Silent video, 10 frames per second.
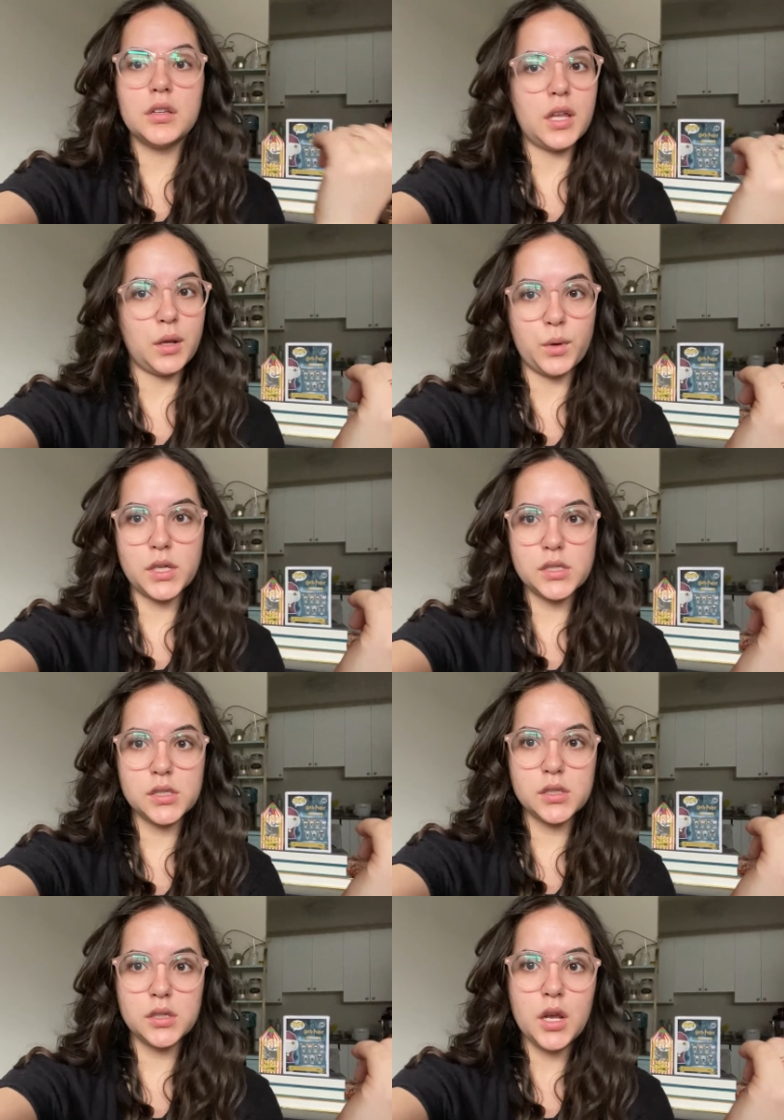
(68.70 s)

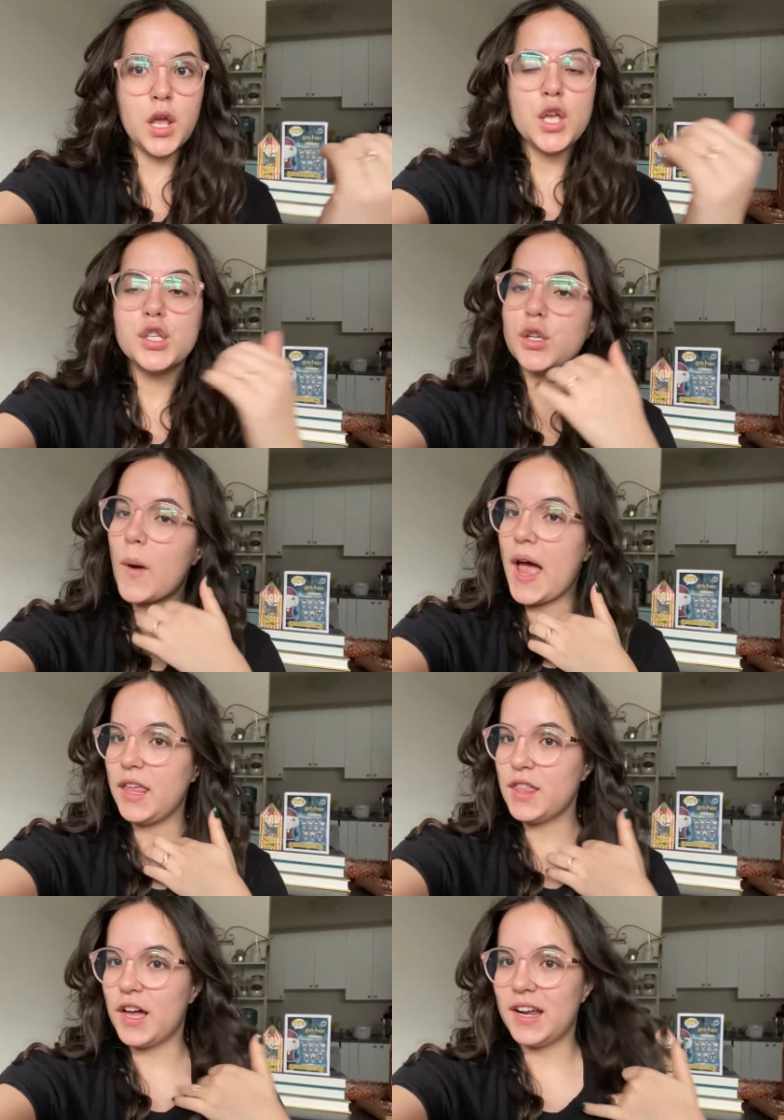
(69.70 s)
Anyways, so I
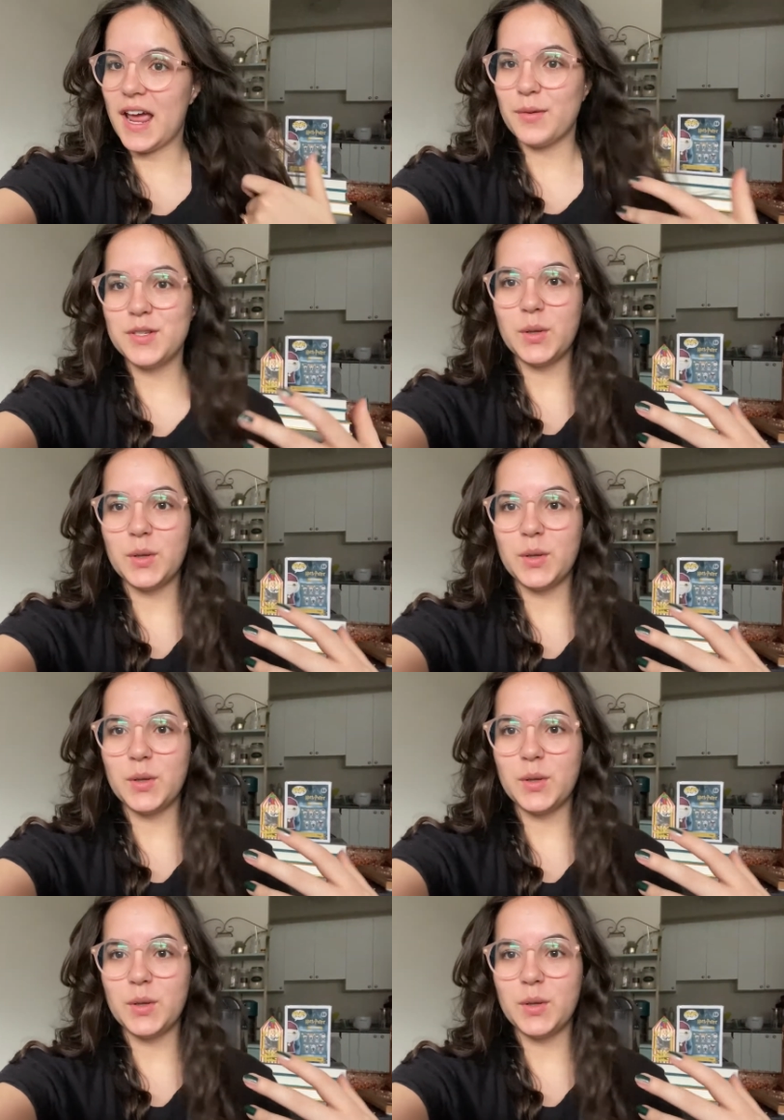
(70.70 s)
thought I would